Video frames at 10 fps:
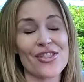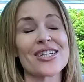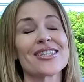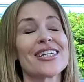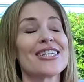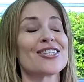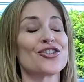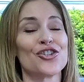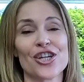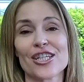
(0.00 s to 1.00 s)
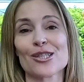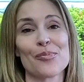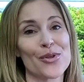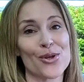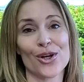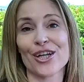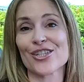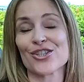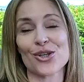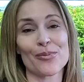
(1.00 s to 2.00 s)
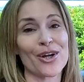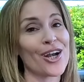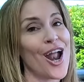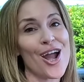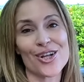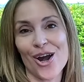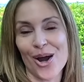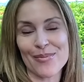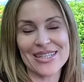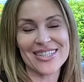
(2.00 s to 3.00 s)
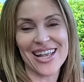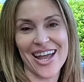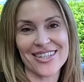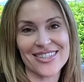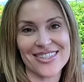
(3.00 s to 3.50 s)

This is just pure consumer common sense.